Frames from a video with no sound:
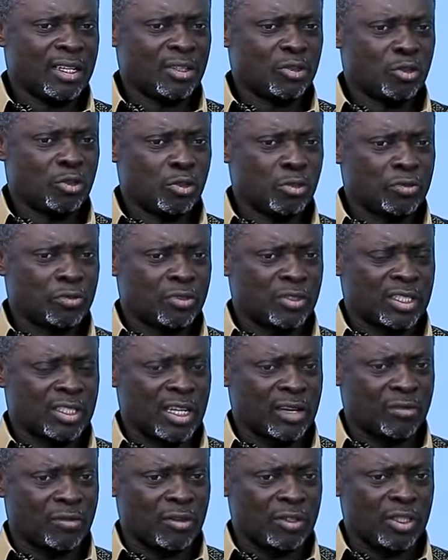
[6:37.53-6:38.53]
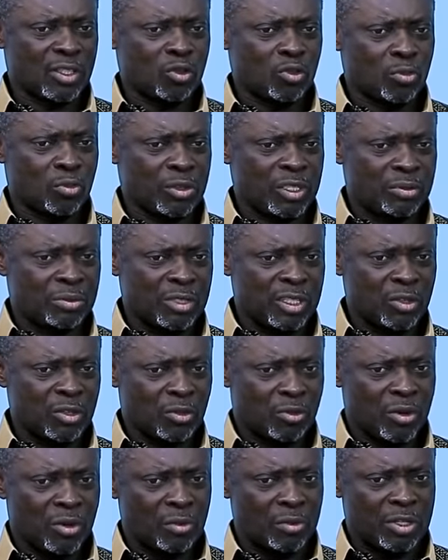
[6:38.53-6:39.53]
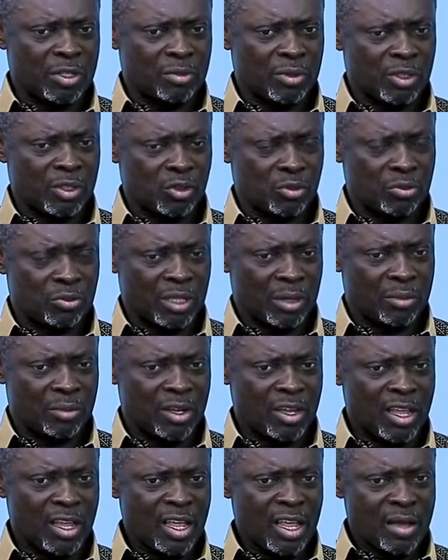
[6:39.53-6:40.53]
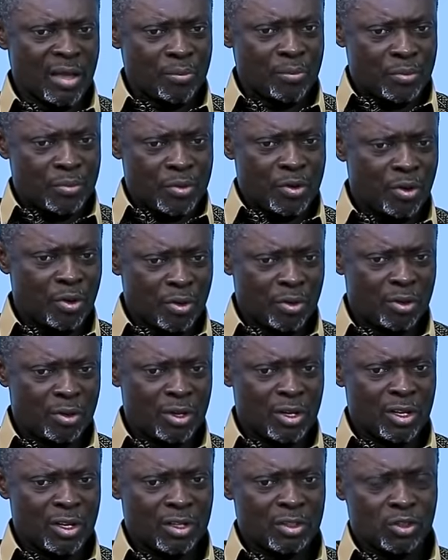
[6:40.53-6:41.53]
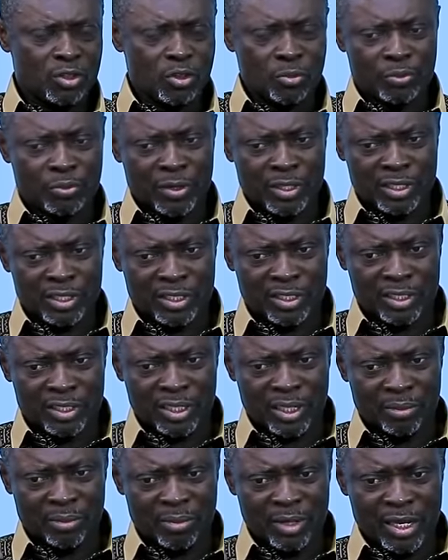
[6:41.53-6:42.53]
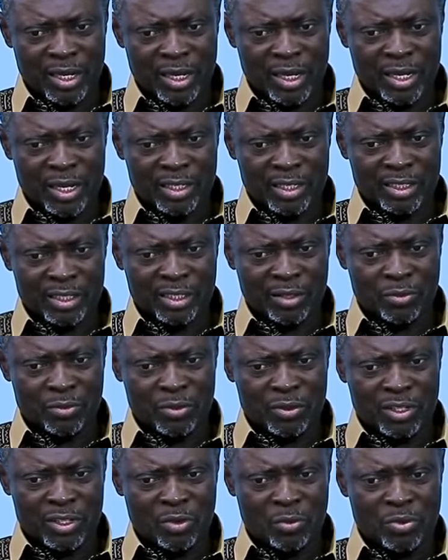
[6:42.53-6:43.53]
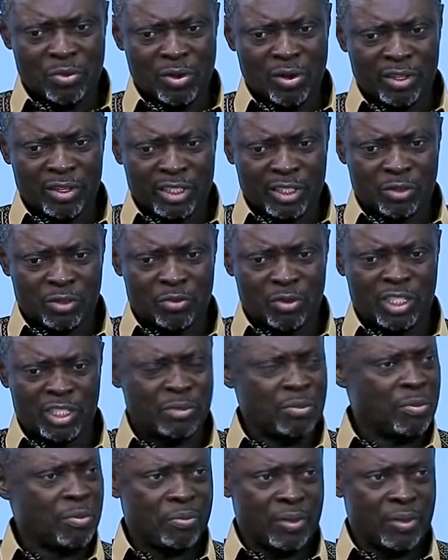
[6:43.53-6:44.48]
Truth to serve God, is with me, Dino Crow, with Masumyame. Pure to praise His name. He said, when you be out to want him in